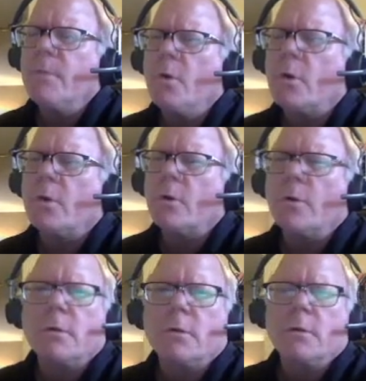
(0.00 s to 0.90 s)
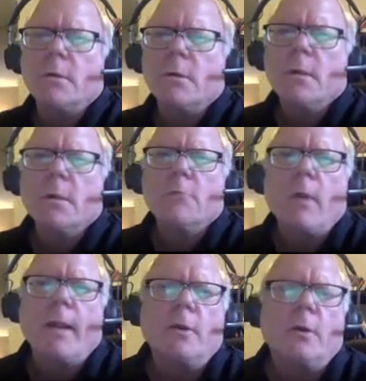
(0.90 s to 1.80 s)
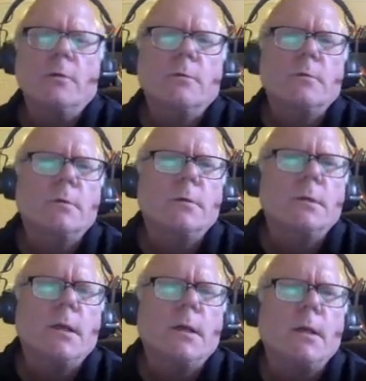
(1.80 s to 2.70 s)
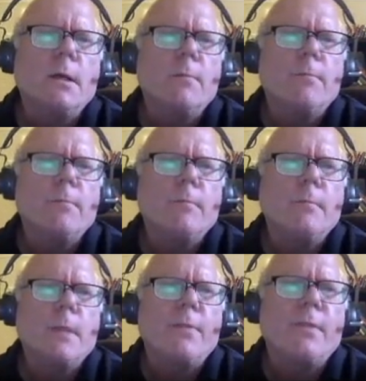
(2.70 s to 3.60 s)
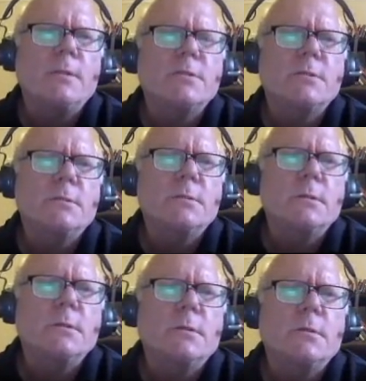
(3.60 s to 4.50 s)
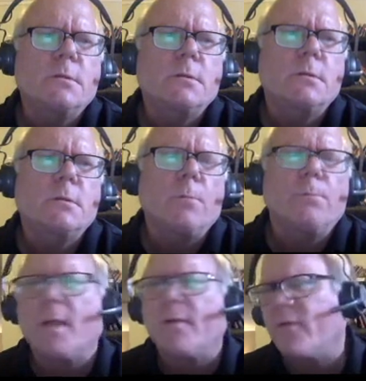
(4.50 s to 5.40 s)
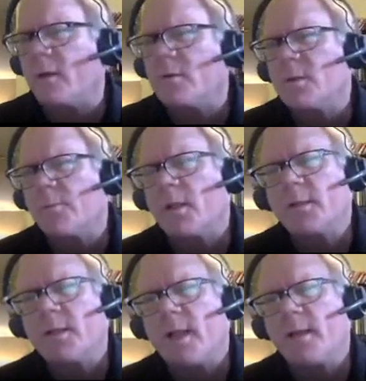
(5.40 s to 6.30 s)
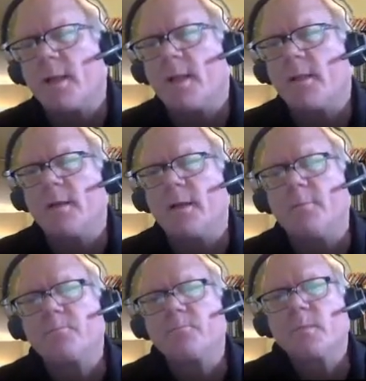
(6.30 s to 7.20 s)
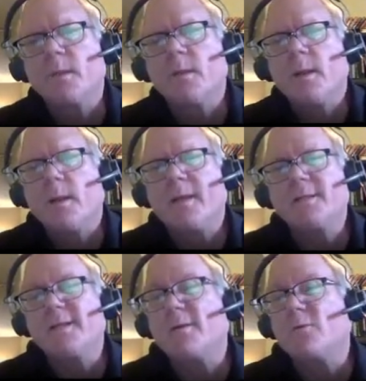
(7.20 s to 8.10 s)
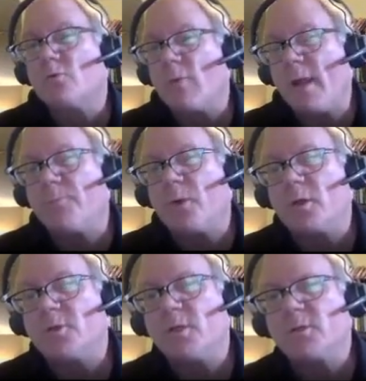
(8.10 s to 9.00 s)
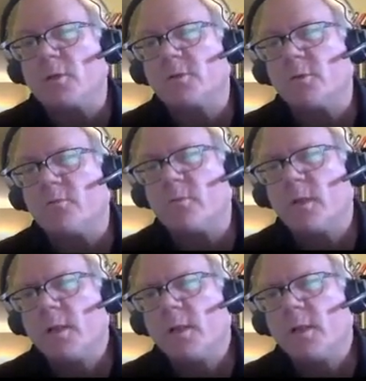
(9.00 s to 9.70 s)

Yorker writer. I think it's called Bluffing or something like that. And that's a great book because she's also